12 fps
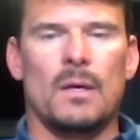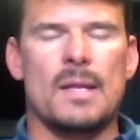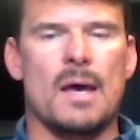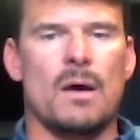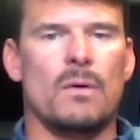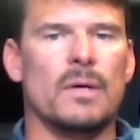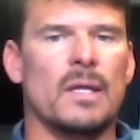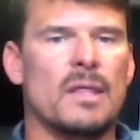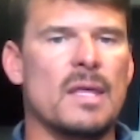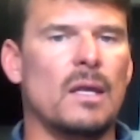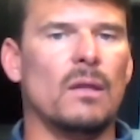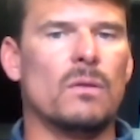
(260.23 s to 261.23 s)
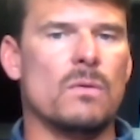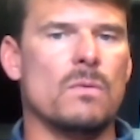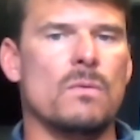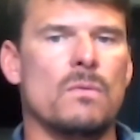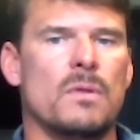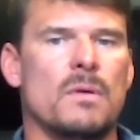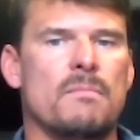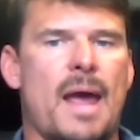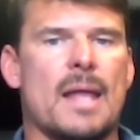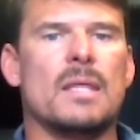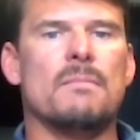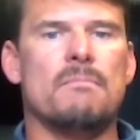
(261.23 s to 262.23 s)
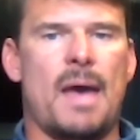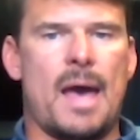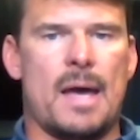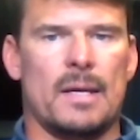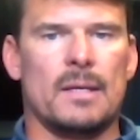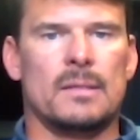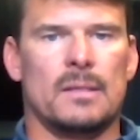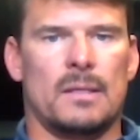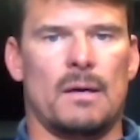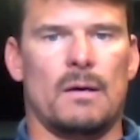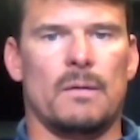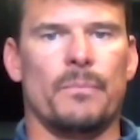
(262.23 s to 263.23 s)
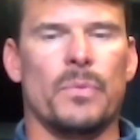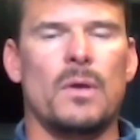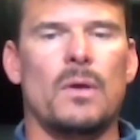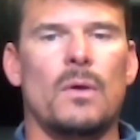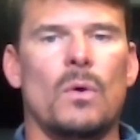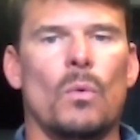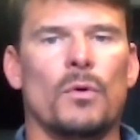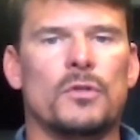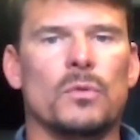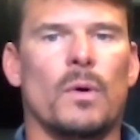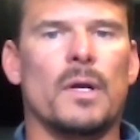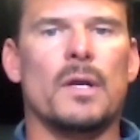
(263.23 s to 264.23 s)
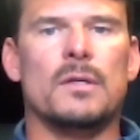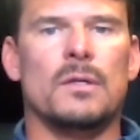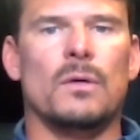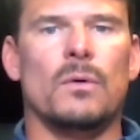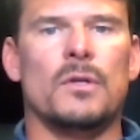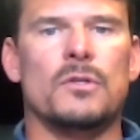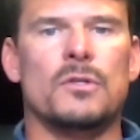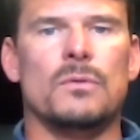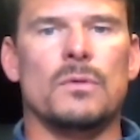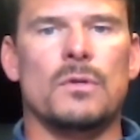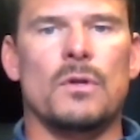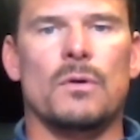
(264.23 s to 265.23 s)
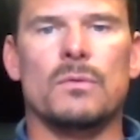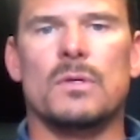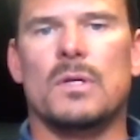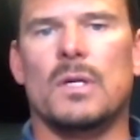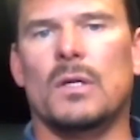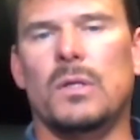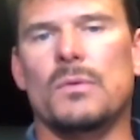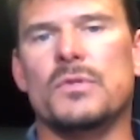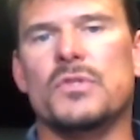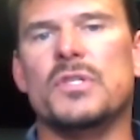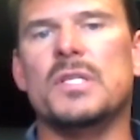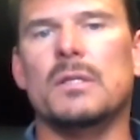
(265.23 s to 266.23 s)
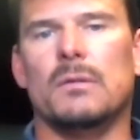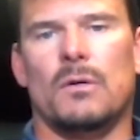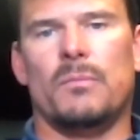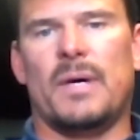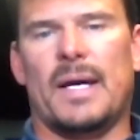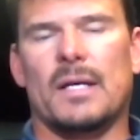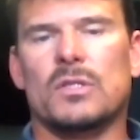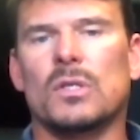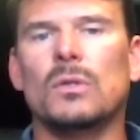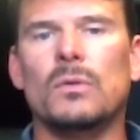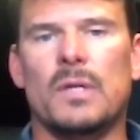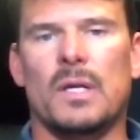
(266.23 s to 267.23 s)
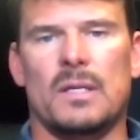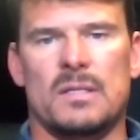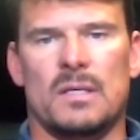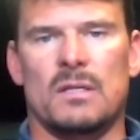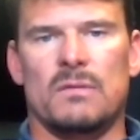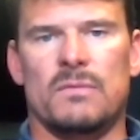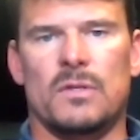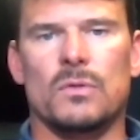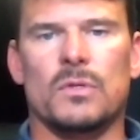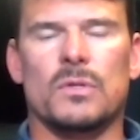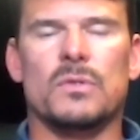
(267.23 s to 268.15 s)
Now, in thinking through the mathematics here, what you want to do is you don't include 0 by excluding these individuals.